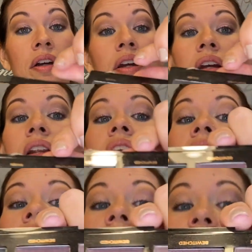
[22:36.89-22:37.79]
and get
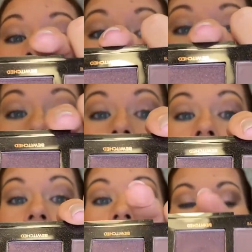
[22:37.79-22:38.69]
into these
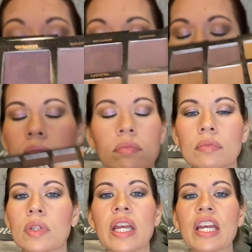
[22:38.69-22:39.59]
purples, and
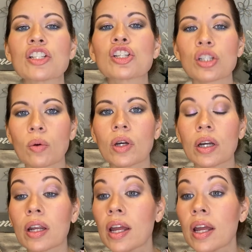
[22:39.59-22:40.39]
it's so good.